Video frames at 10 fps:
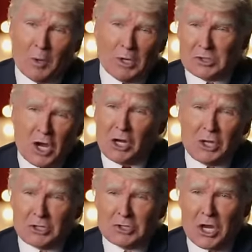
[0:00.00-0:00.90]
I want to shine
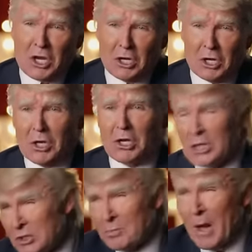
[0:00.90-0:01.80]
in the sun
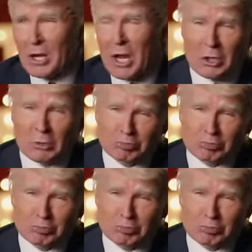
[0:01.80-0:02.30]
in the spotlight.